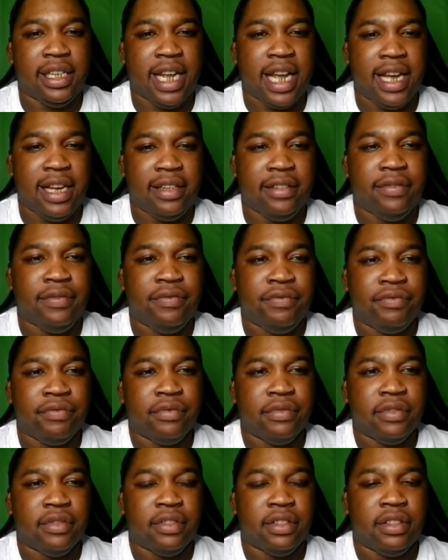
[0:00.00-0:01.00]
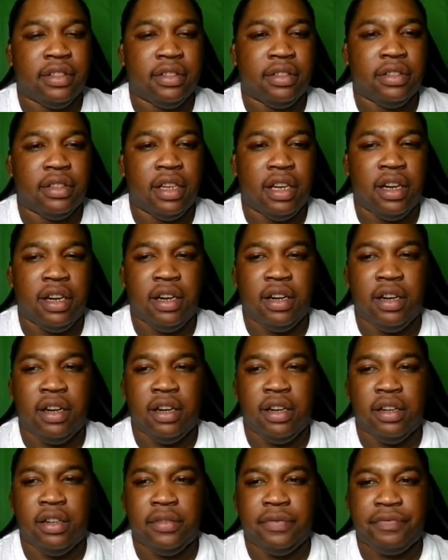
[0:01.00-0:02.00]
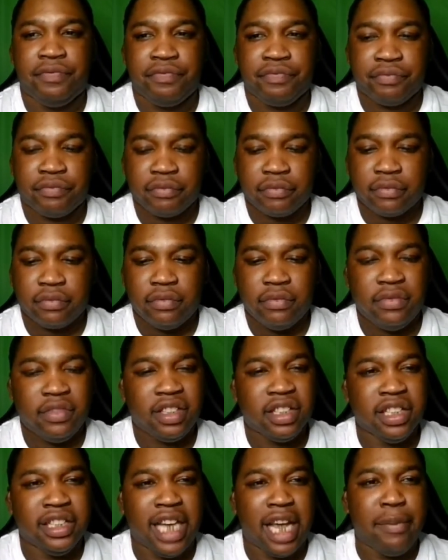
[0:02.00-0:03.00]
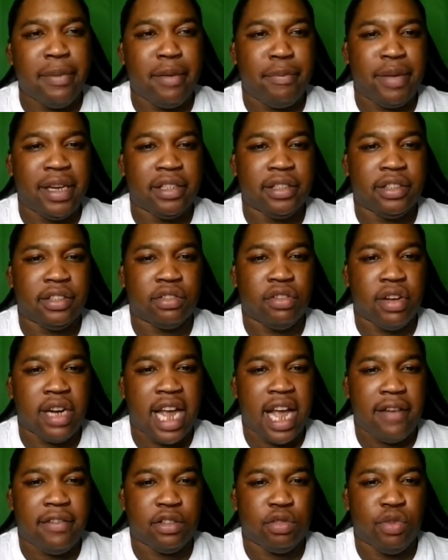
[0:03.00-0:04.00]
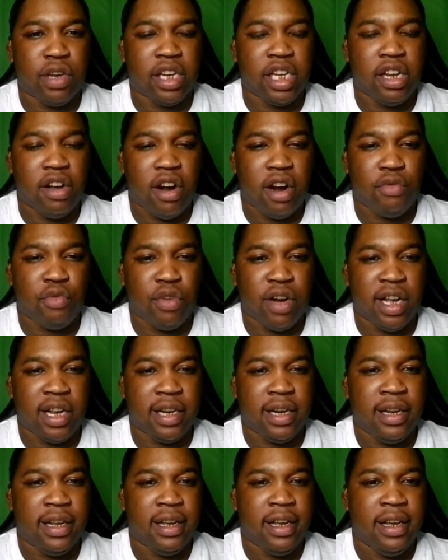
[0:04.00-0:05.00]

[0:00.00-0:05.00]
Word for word: that uh, Dameon Pierce is going to have a 20 yard run.